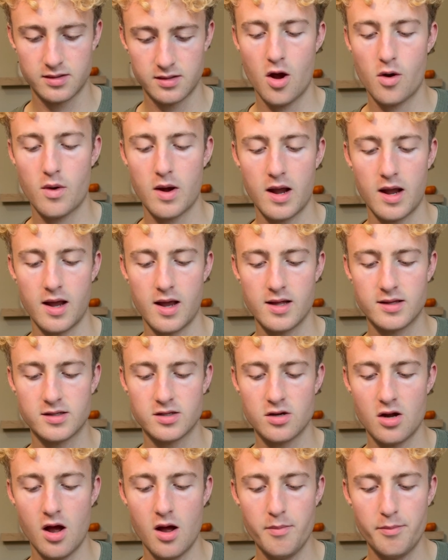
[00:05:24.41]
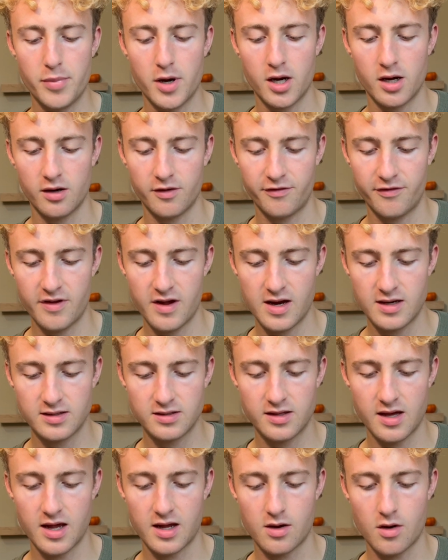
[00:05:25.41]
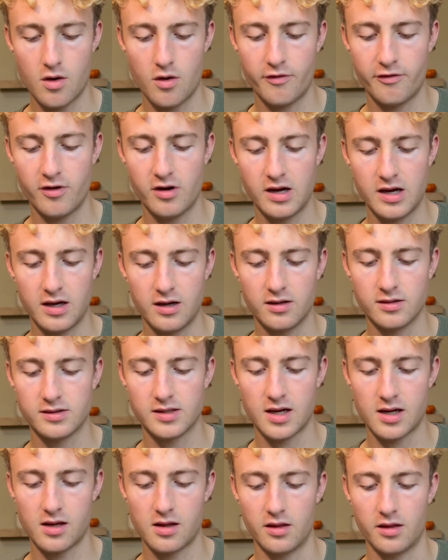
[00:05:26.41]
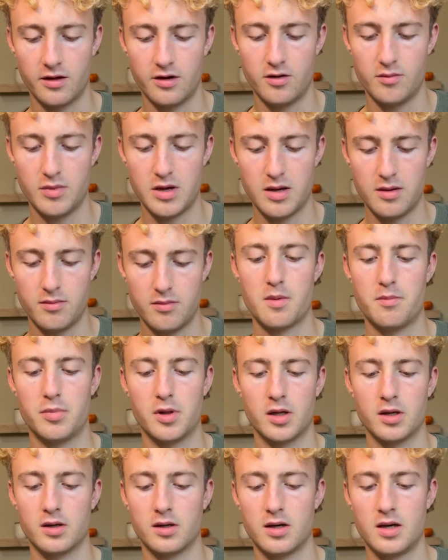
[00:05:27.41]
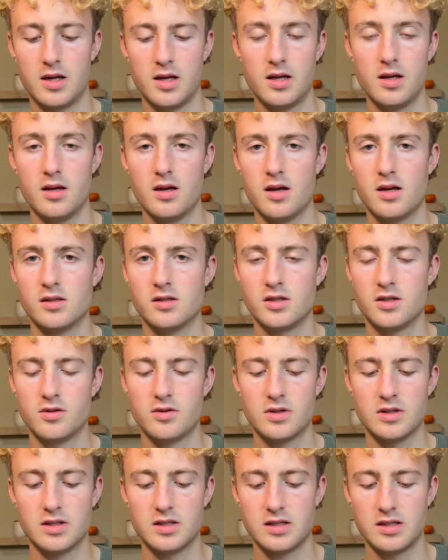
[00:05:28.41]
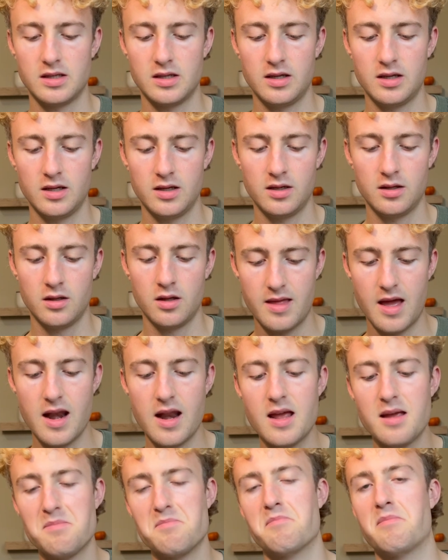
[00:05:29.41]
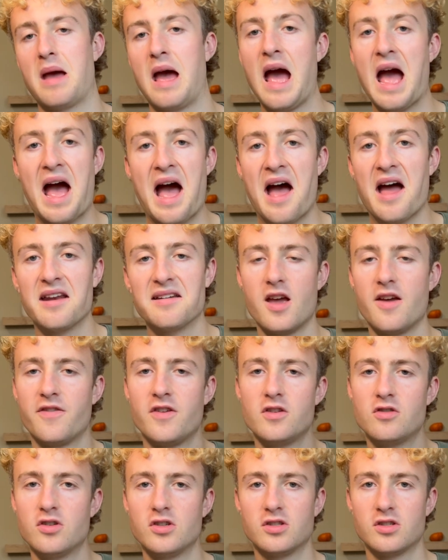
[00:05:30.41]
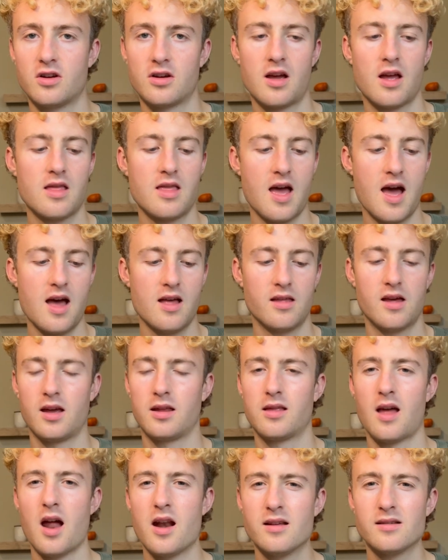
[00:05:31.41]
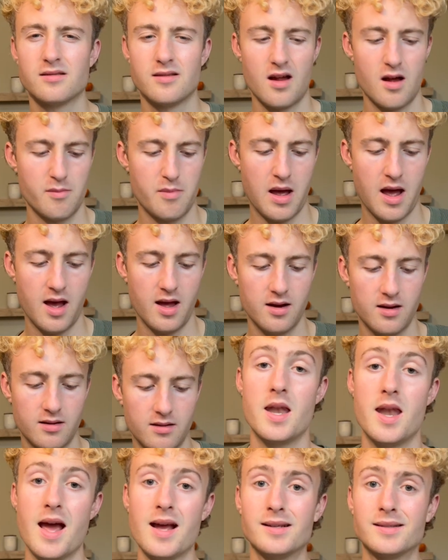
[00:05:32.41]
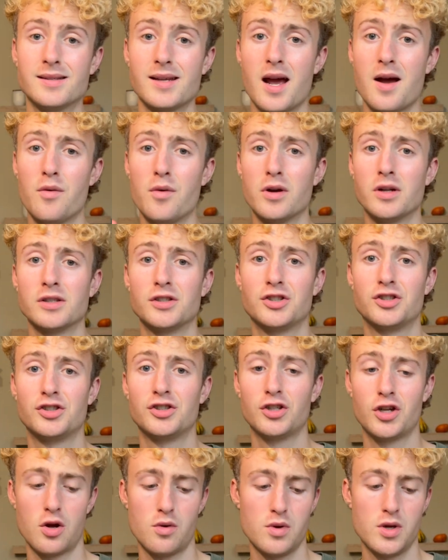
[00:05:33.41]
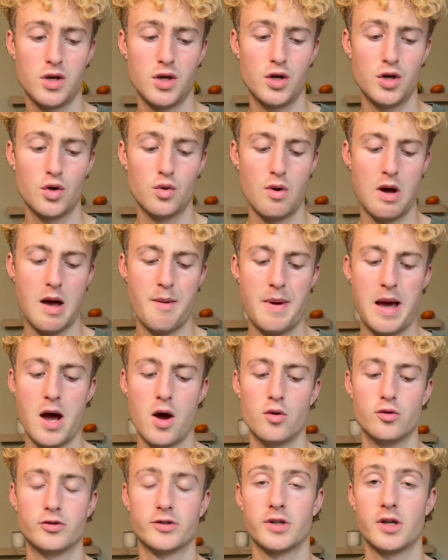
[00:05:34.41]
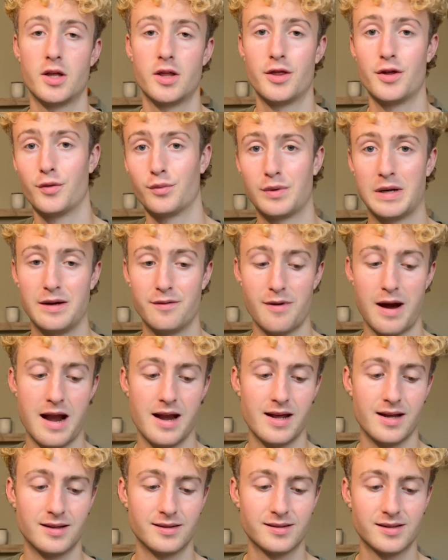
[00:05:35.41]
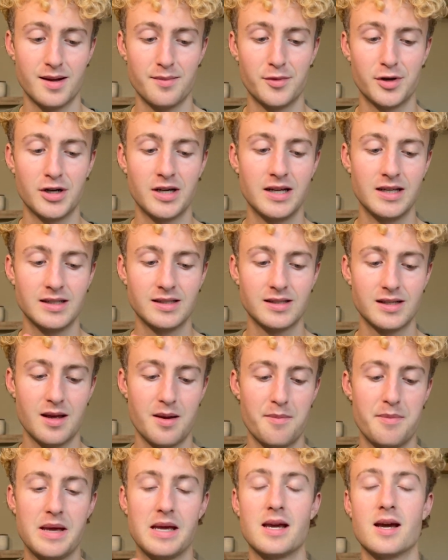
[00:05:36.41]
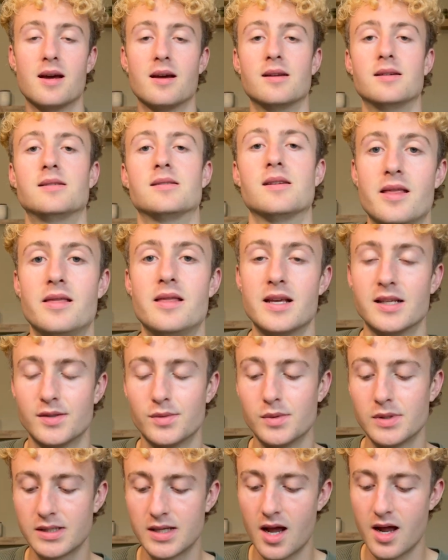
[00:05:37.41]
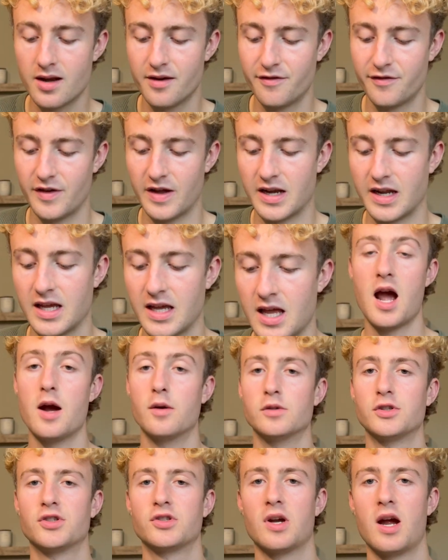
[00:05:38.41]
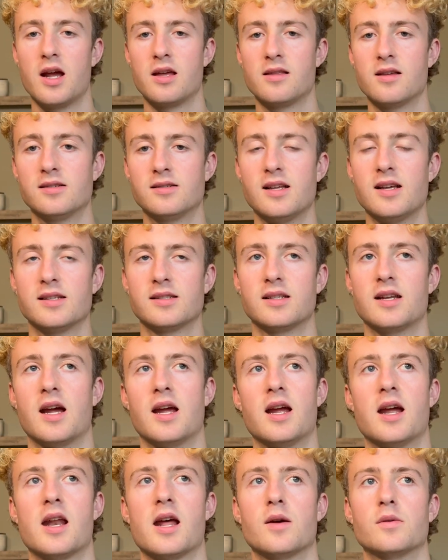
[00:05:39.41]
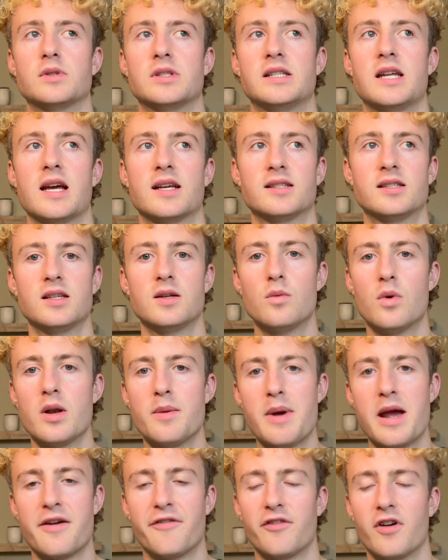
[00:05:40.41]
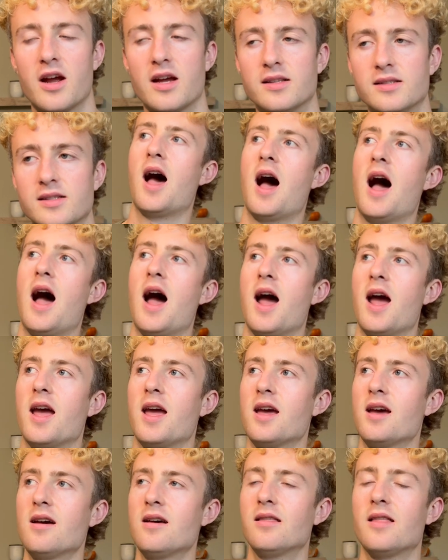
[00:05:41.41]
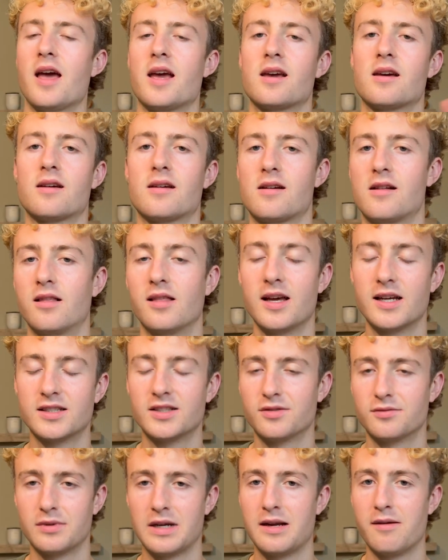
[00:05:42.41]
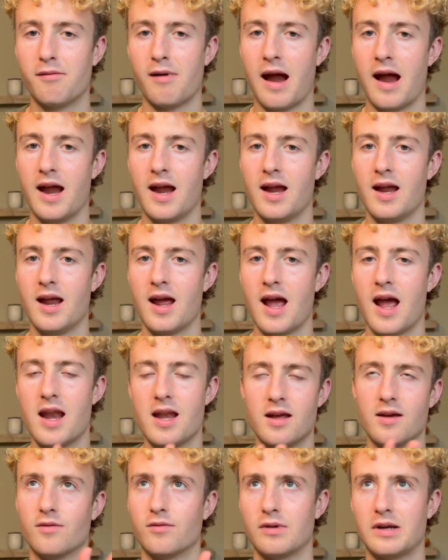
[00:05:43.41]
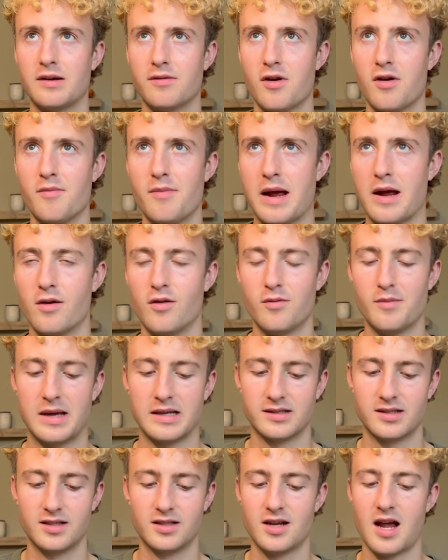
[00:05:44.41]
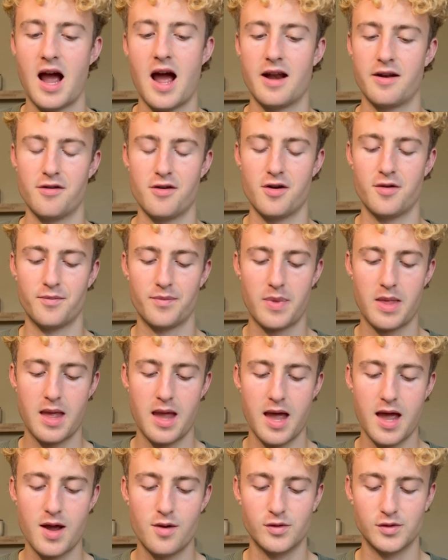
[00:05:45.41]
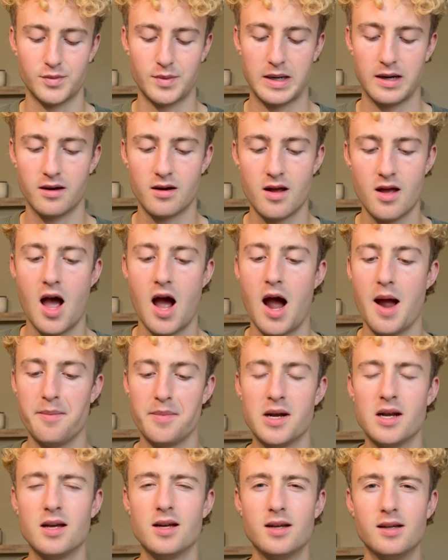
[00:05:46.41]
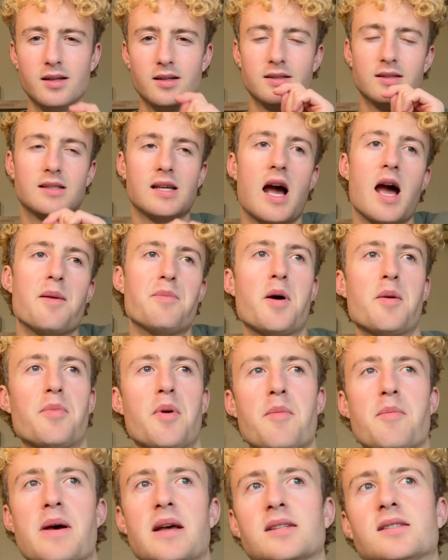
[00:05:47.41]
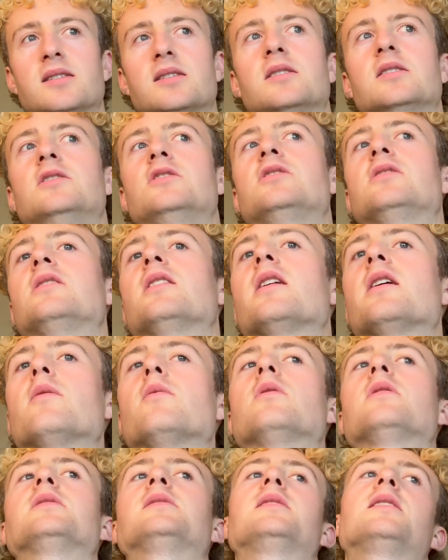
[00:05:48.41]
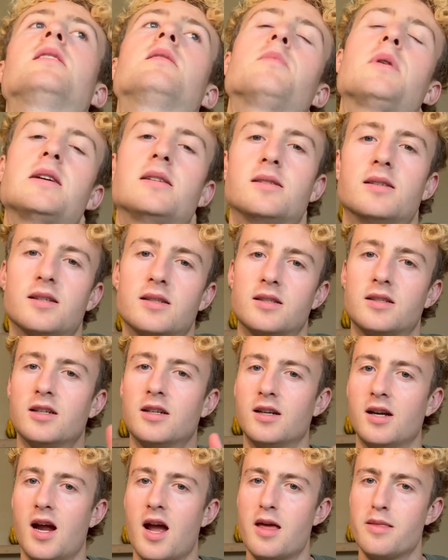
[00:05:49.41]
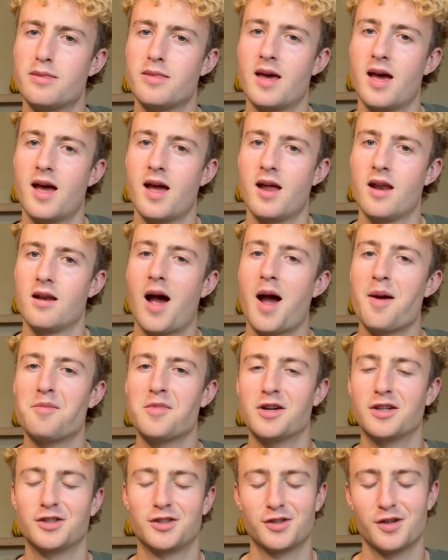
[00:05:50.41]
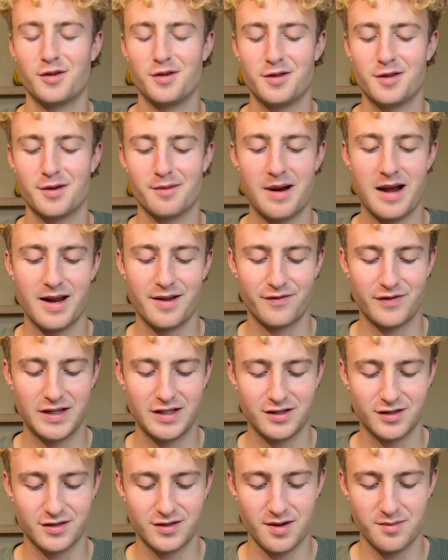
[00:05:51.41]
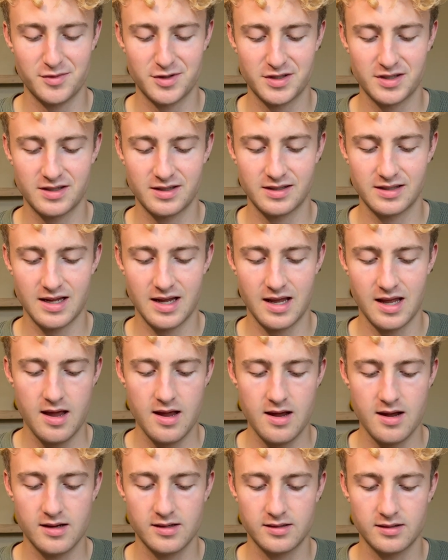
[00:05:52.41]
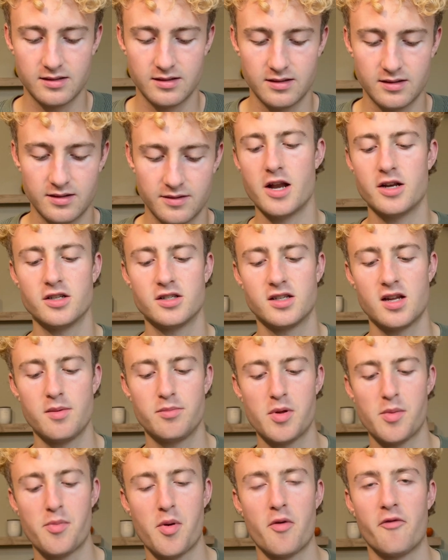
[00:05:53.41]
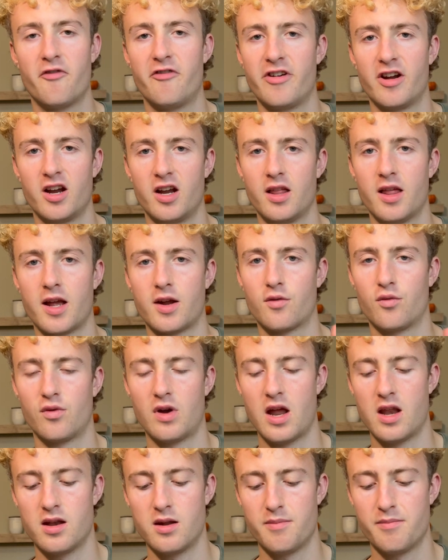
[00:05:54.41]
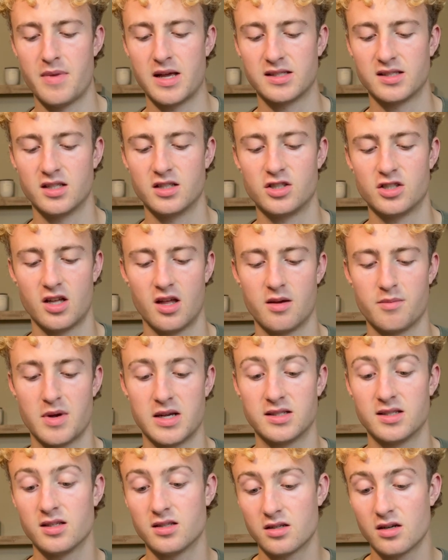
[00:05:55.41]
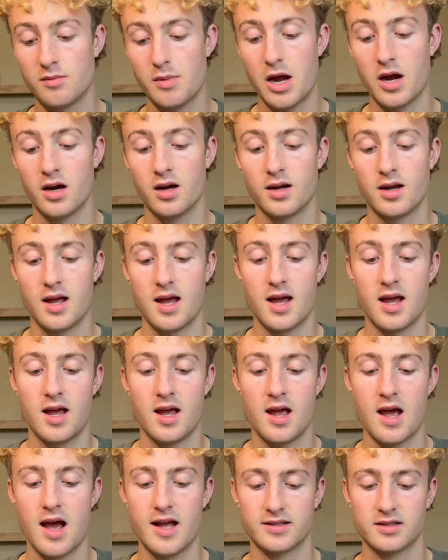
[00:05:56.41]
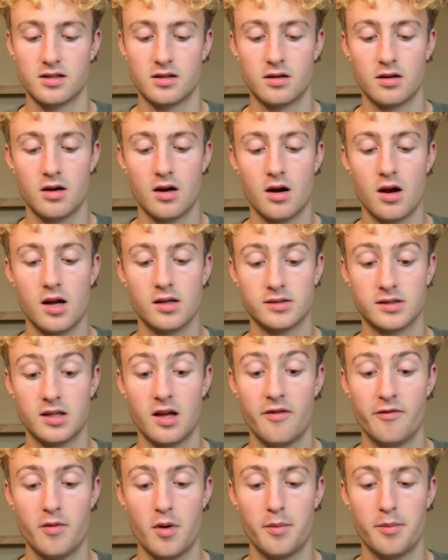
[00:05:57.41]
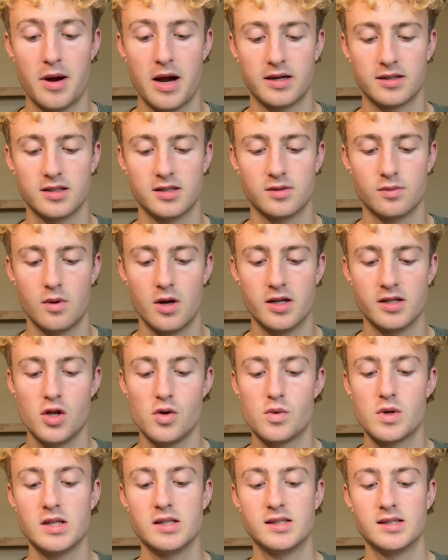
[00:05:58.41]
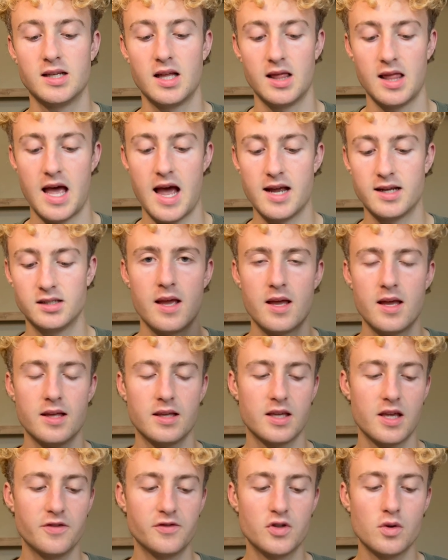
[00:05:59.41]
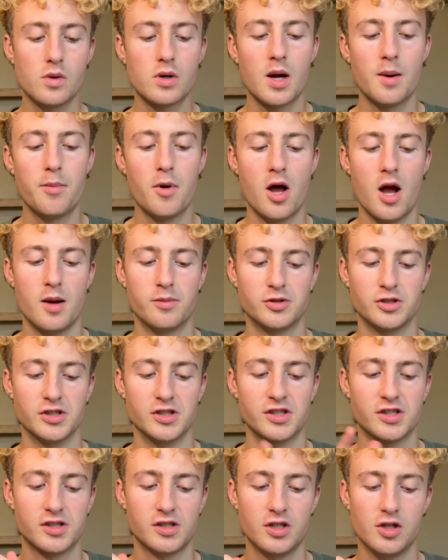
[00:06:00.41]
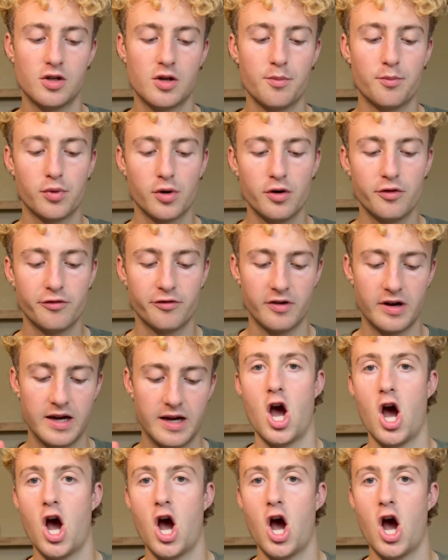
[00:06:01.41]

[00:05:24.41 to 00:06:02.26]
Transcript: Okay, it's not perfect. Like over here, it's like a little bit blurry, as you can see. That ain't bad. If you just look at that, like that is not bad. Next, I want to show you about the rewriting summaries because this was kind of funny. I was trying this last night and I was texting one of my friends. I like clicked rewrite and it rewrote my whole message. I don't know. It was weird. I'm gonna type up a message that I wanna say to my sister and then I'm gonna show you the writing feature. So I'm just gonna say, hey Isa. I just typed up a very like random message telling my sister about her day, asking her how softball practice was. You can select, gives you a couple options. You can proofread,